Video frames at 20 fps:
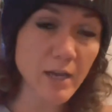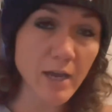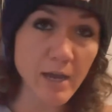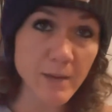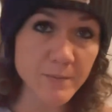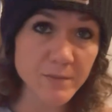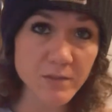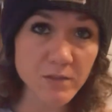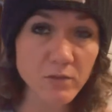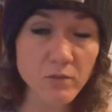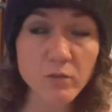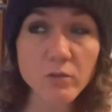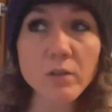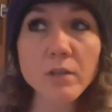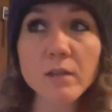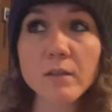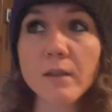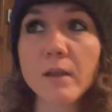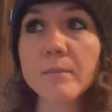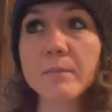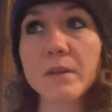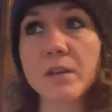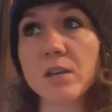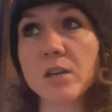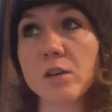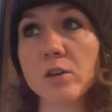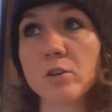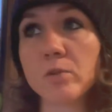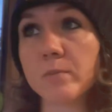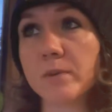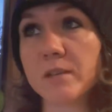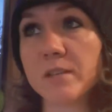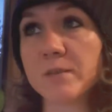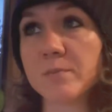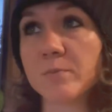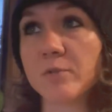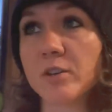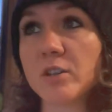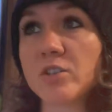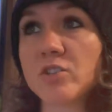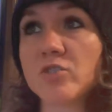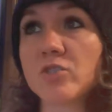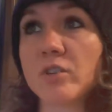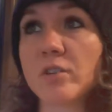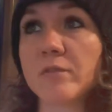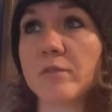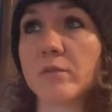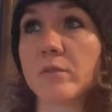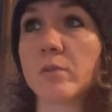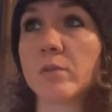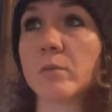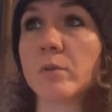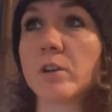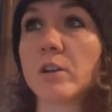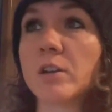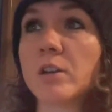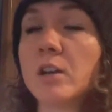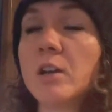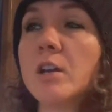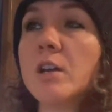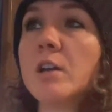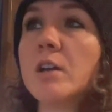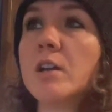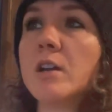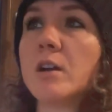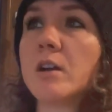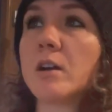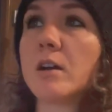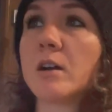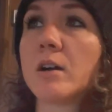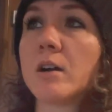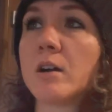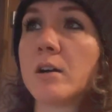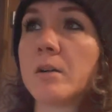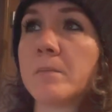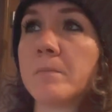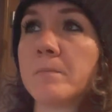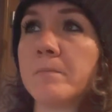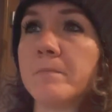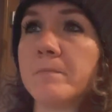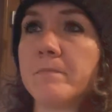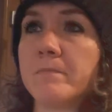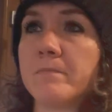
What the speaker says: absolutely let me know, but it's pretty straightforward. And